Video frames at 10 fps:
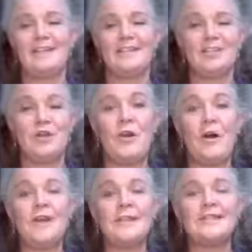
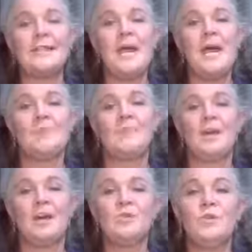tonight,
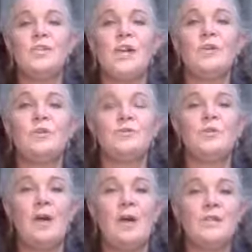but I will tell you, if
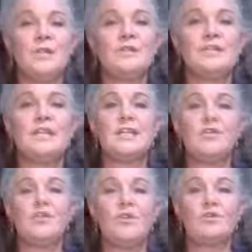you are interested and
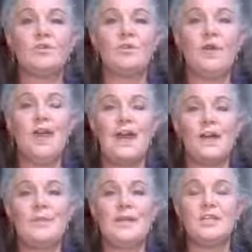you're not sure how
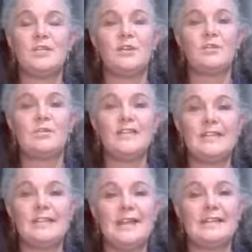to make your own
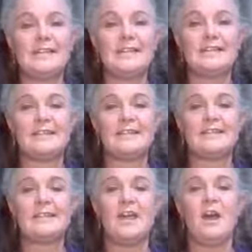crystal
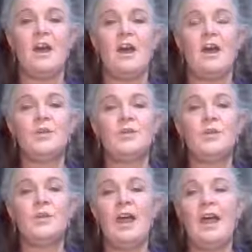elixirs, I
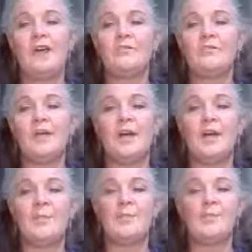do have
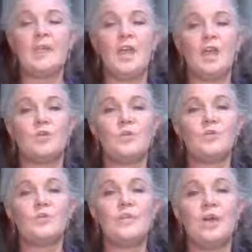a
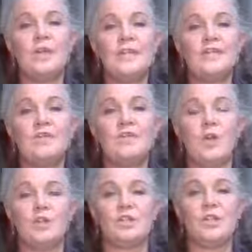crystal knowledge
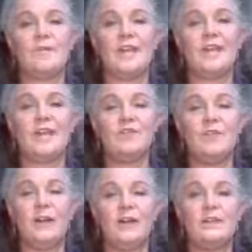workshop that I
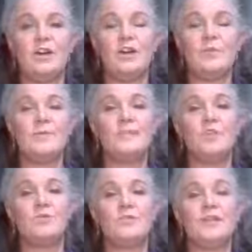run on
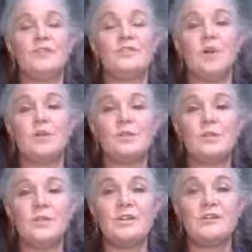Mystical Dragons
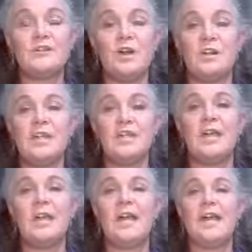Correspondence College.
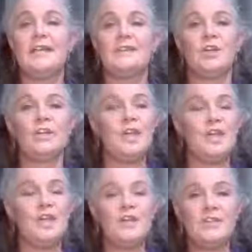It's only
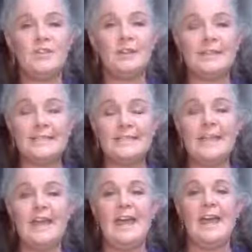$30,
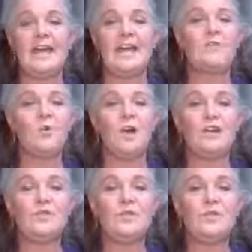and I have quite
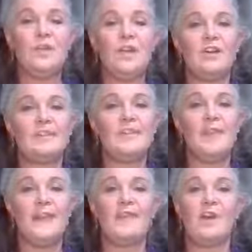a few videos in
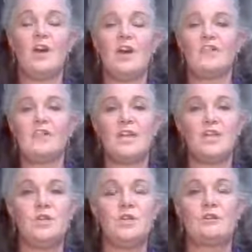there that kind of
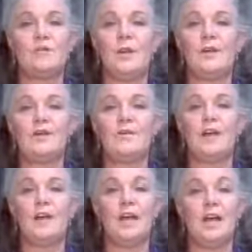take you through
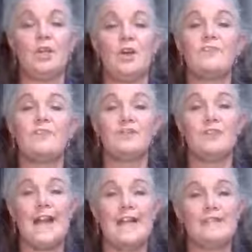a lot of
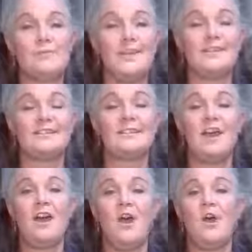different aspects
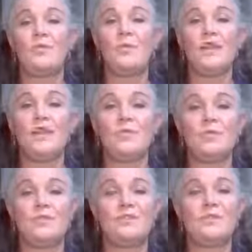of working
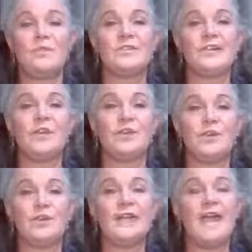with crystals,
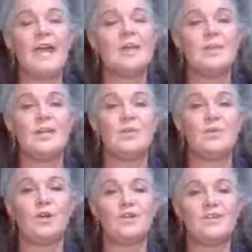including how to make
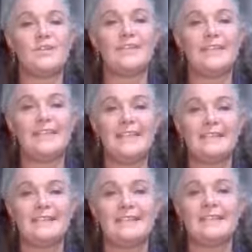your own crystal
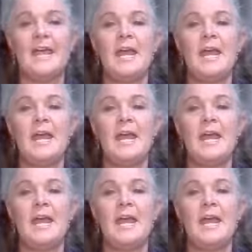elixirs,